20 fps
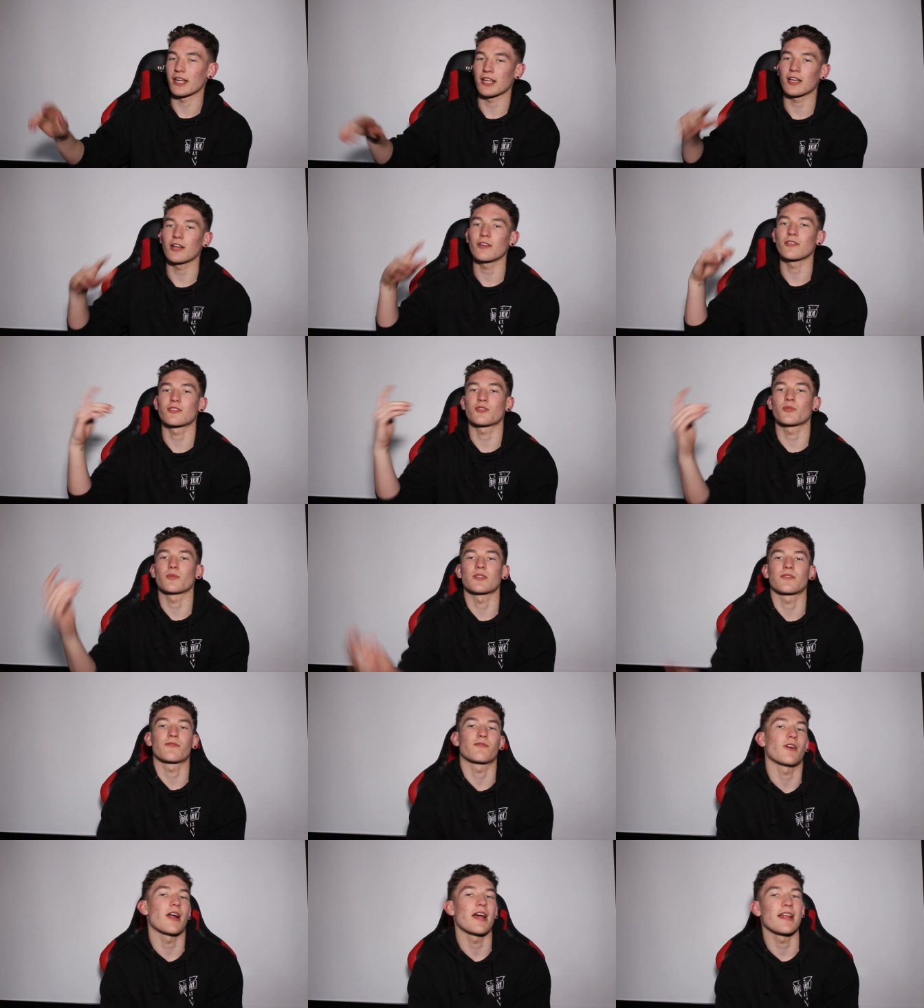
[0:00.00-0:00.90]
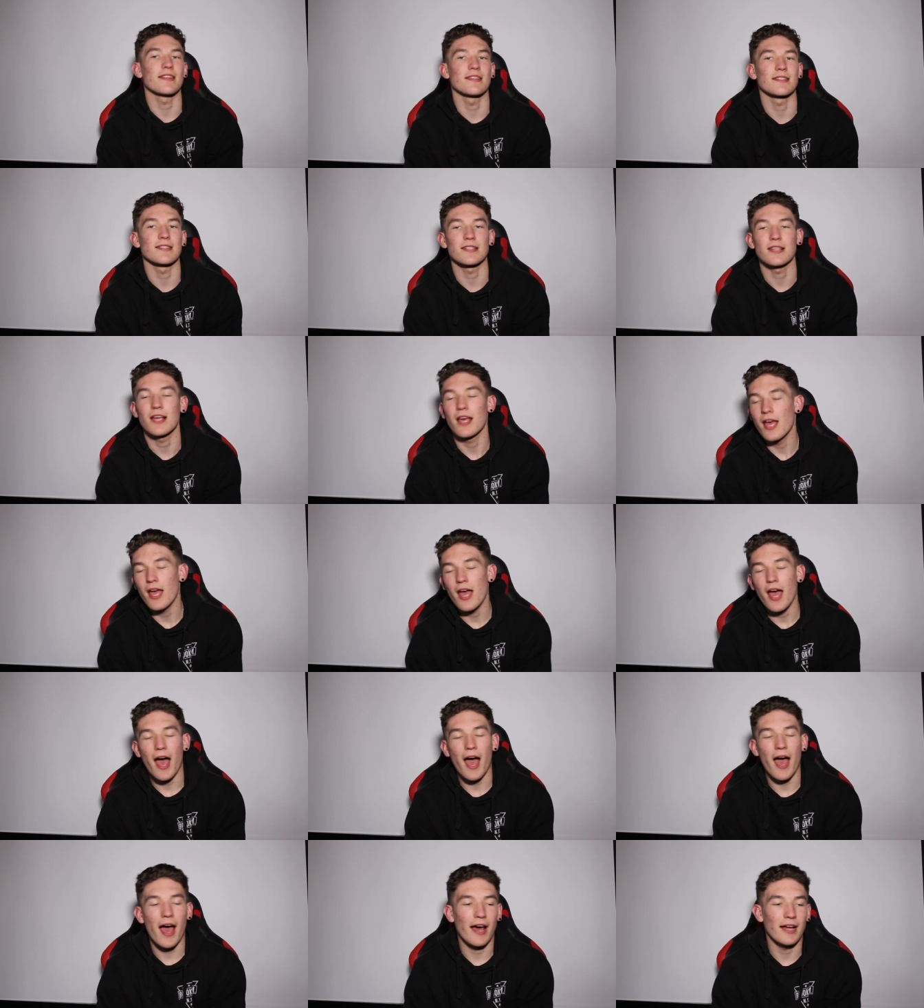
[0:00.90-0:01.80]
He goes to his friends
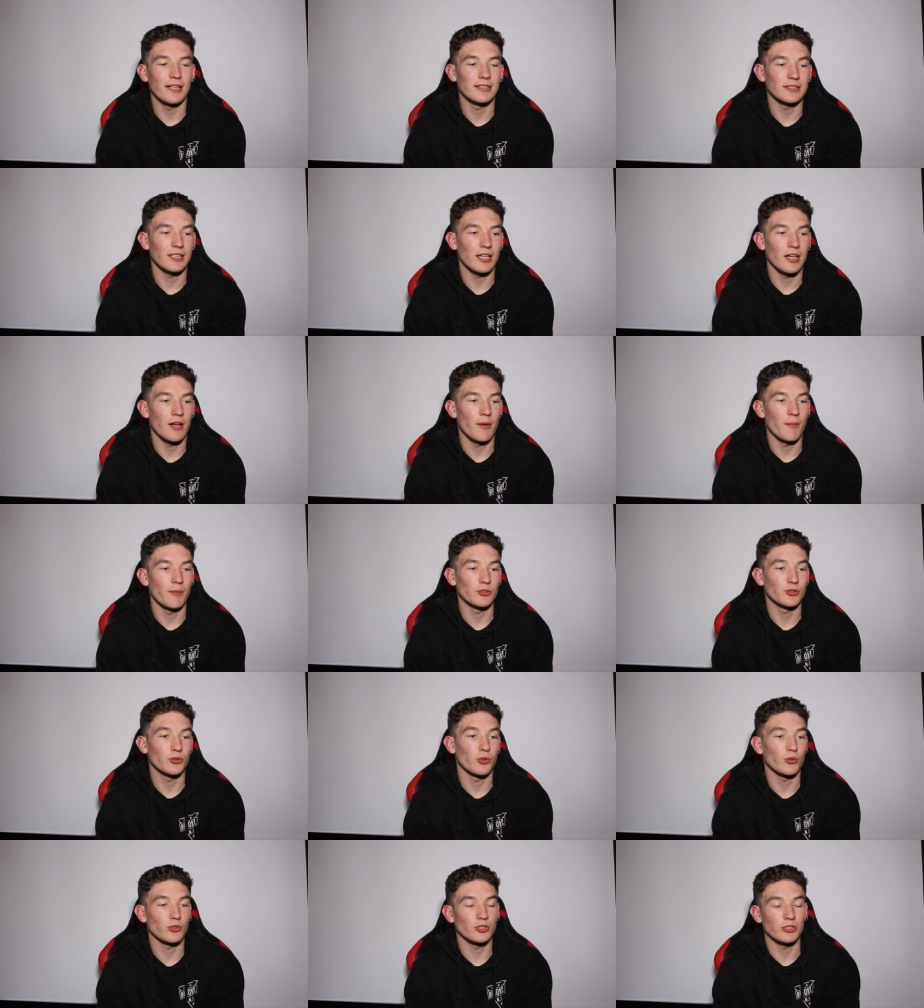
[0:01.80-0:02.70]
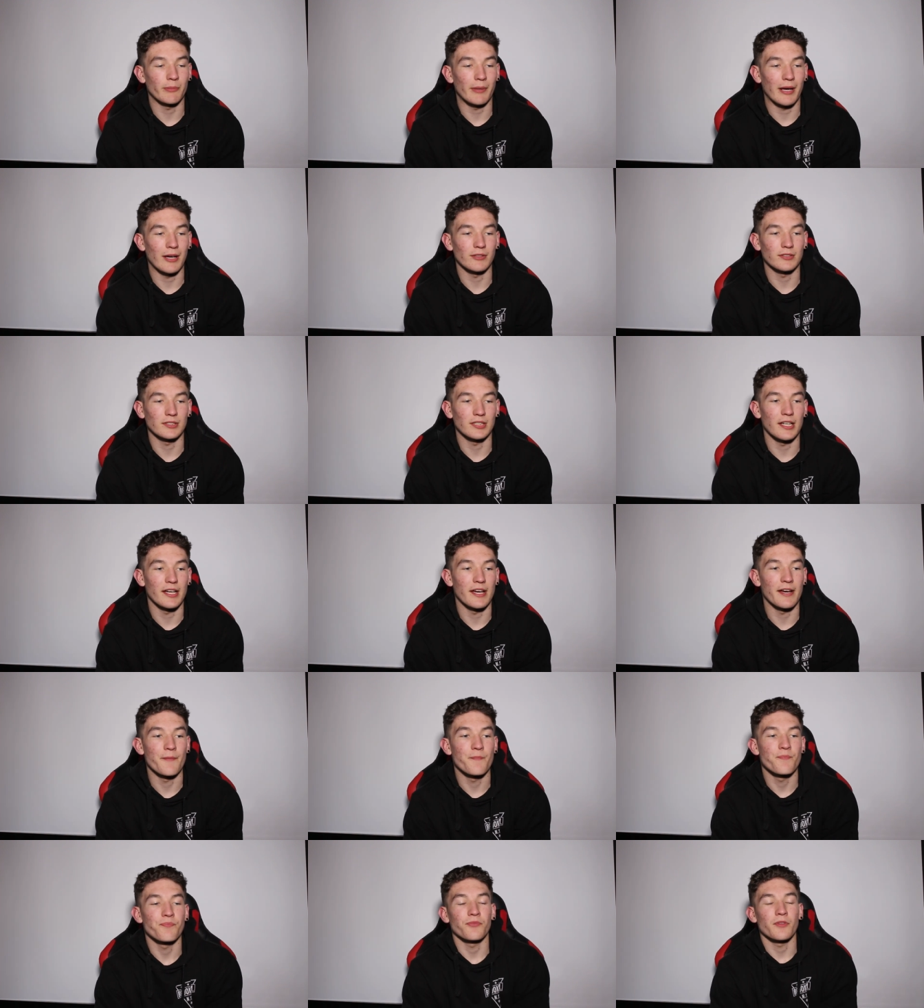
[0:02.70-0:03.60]
and um, talks about
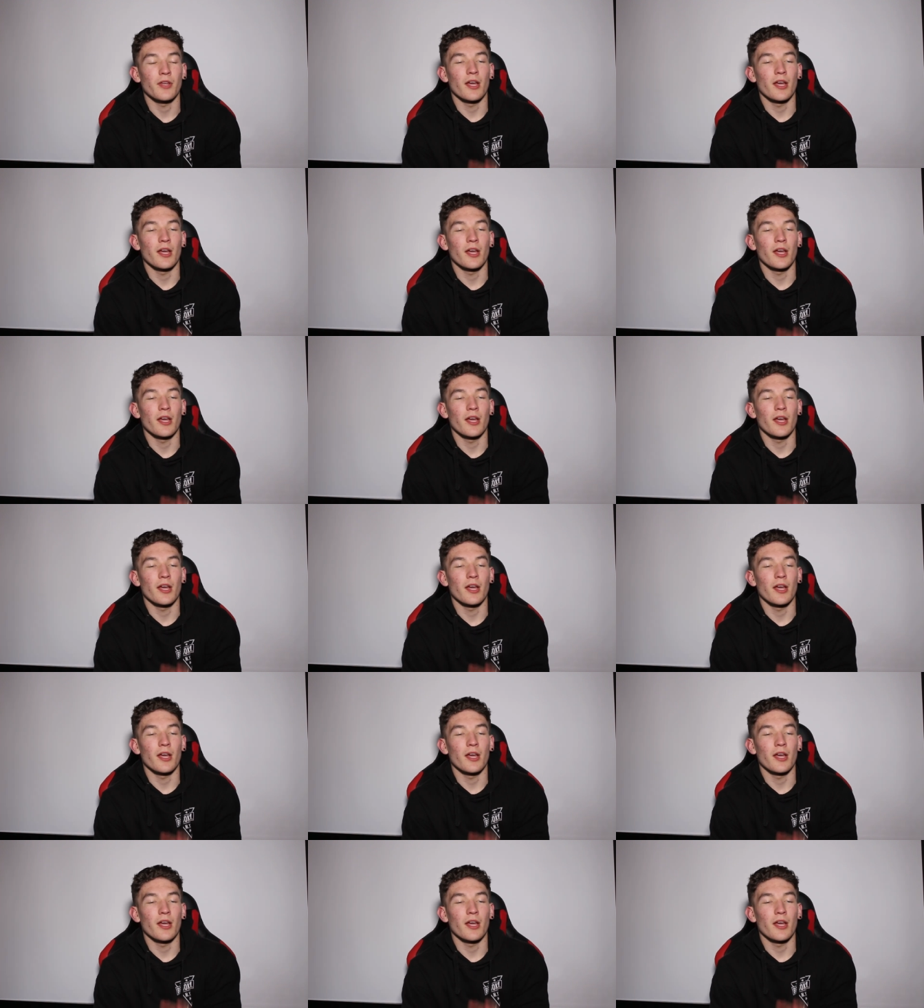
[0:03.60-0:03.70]
it,